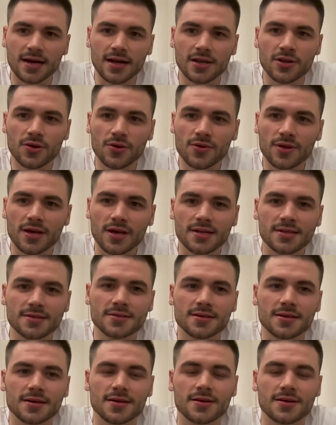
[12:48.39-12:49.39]
I know
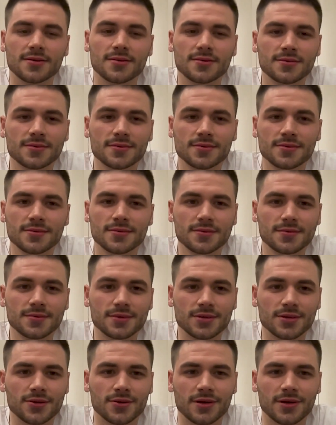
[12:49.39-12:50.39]
that uh,
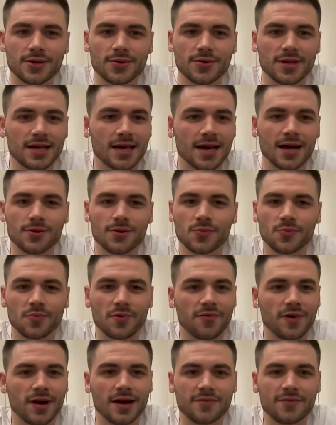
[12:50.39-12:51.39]
you know I know that God will
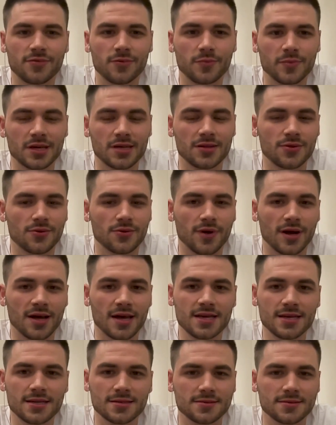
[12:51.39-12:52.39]
provide for me either way,